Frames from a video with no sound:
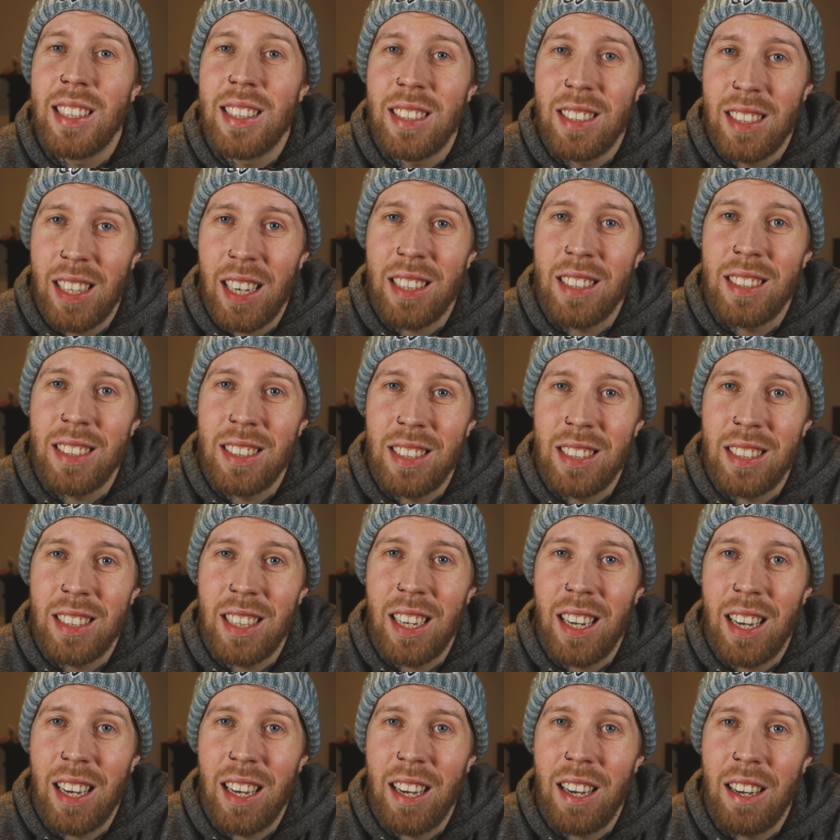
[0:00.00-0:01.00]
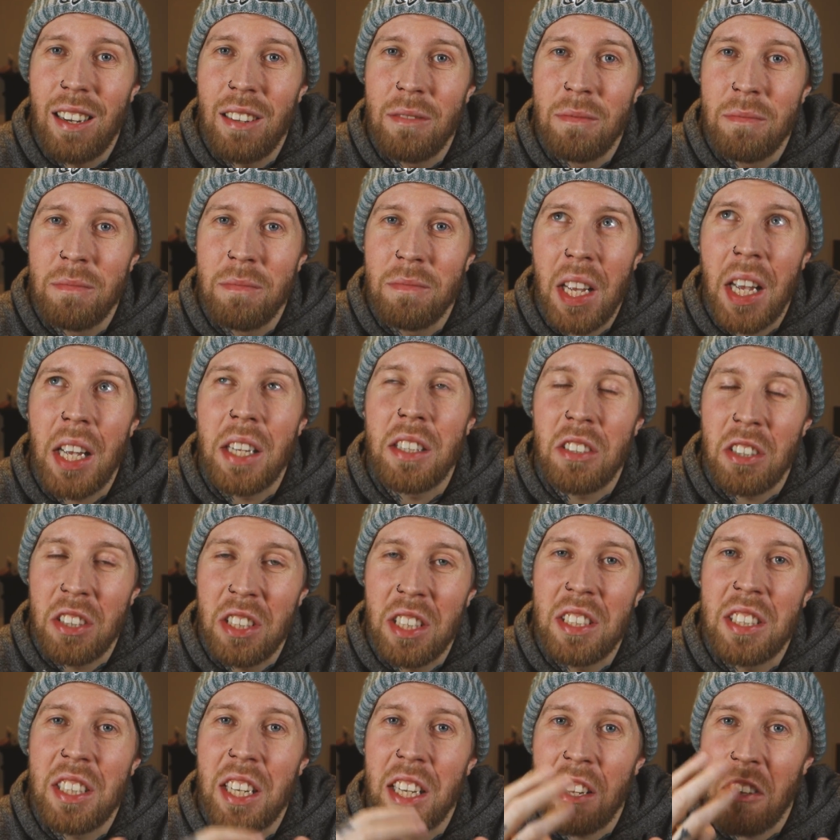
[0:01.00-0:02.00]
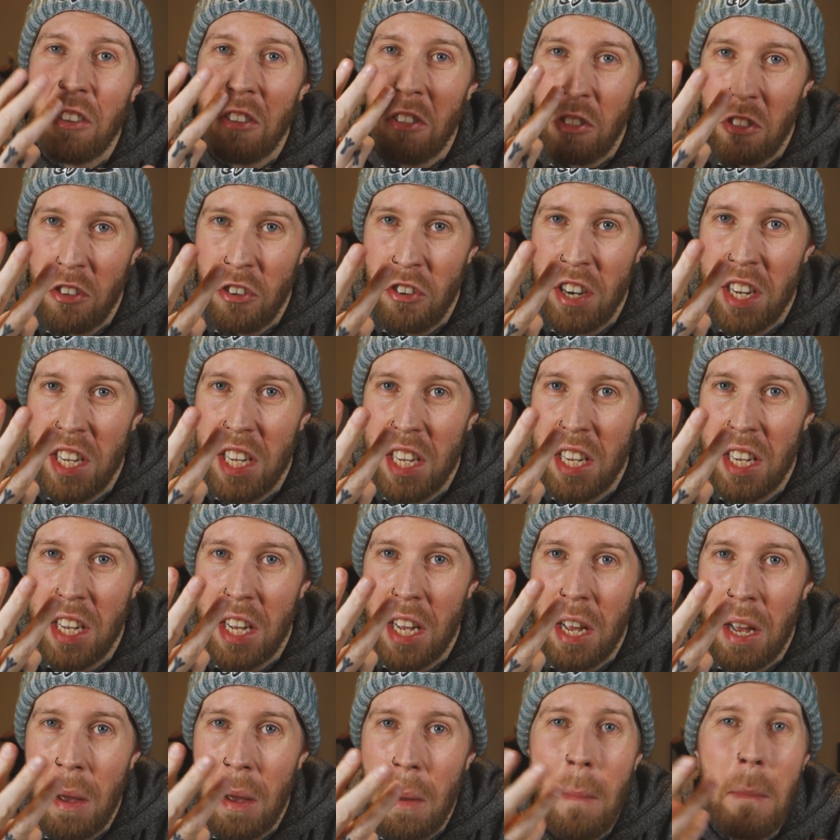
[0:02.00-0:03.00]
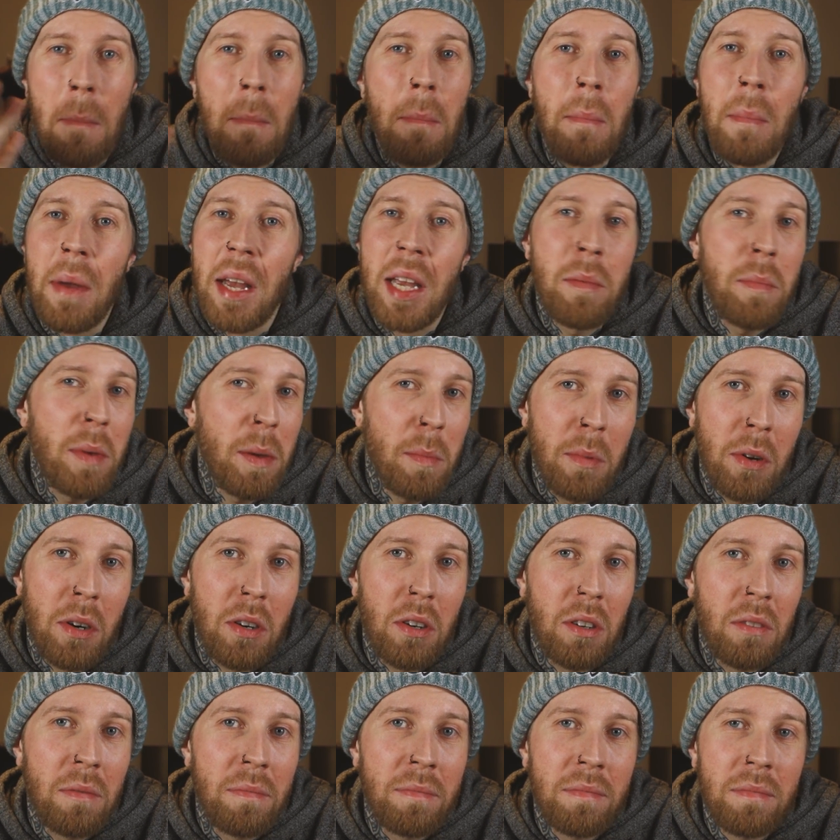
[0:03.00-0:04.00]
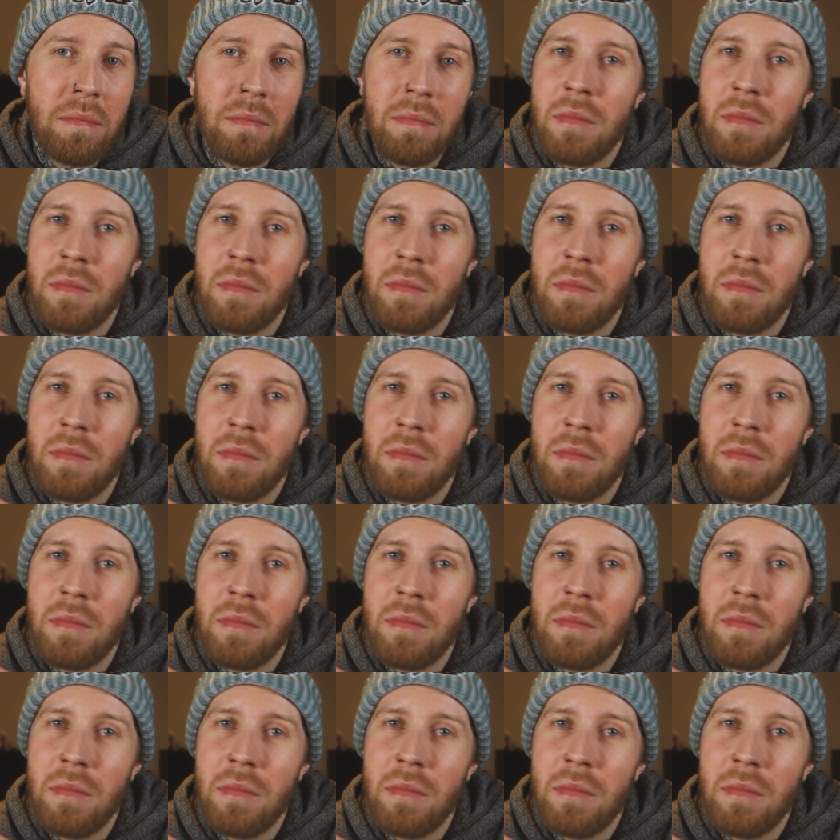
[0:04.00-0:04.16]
Chances are it's going to take 3, maybe more.